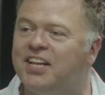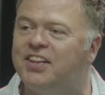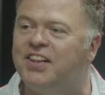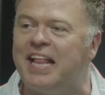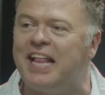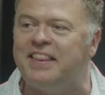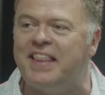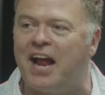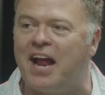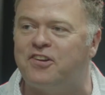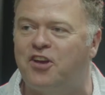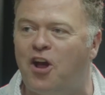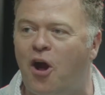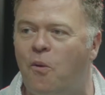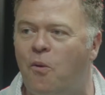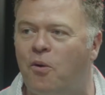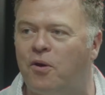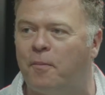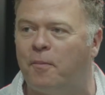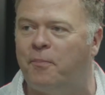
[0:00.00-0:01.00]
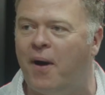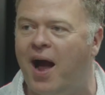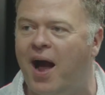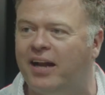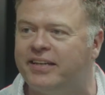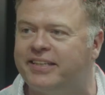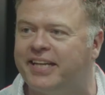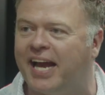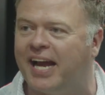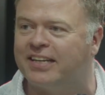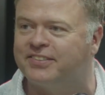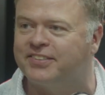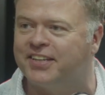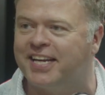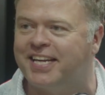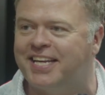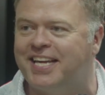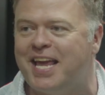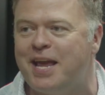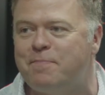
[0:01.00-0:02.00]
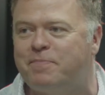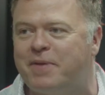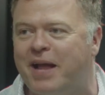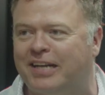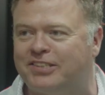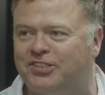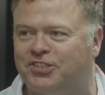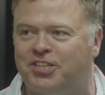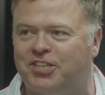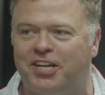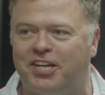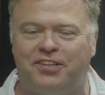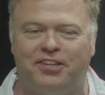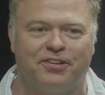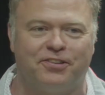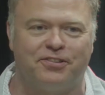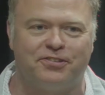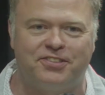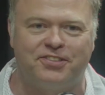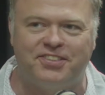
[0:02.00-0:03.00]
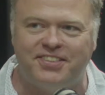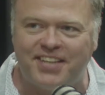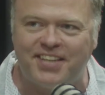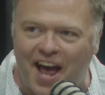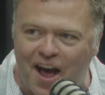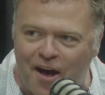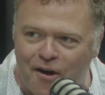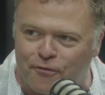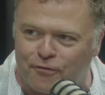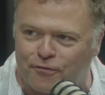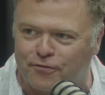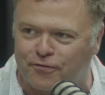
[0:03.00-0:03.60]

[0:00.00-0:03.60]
do you let that go on a podcast? Like, keep that shit to yourself.